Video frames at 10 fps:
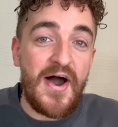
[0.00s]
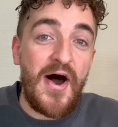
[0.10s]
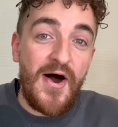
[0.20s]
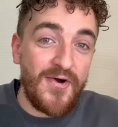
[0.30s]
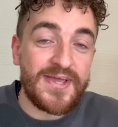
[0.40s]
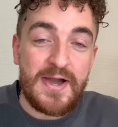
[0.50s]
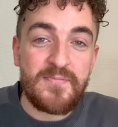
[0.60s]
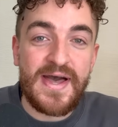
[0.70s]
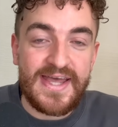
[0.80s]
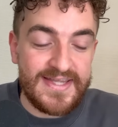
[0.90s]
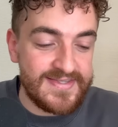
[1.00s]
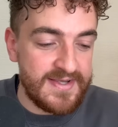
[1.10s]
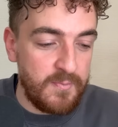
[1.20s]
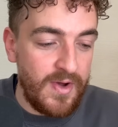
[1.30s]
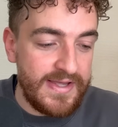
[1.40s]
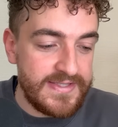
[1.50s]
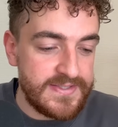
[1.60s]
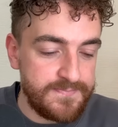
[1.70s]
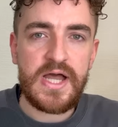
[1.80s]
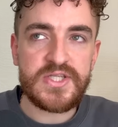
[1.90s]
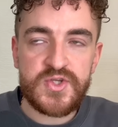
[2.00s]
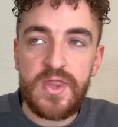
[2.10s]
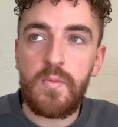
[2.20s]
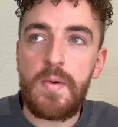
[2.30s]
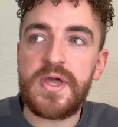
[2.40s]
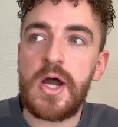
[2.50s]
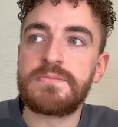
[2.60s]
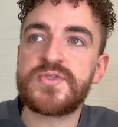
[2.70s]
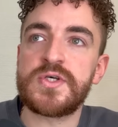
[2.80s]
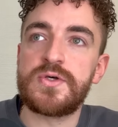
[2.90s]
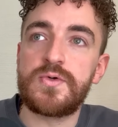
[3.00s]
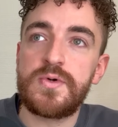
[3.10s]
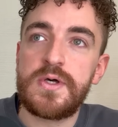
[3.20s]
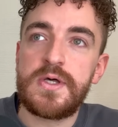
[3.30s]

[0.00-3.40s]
a harder campaign in some ways. And so then when we come to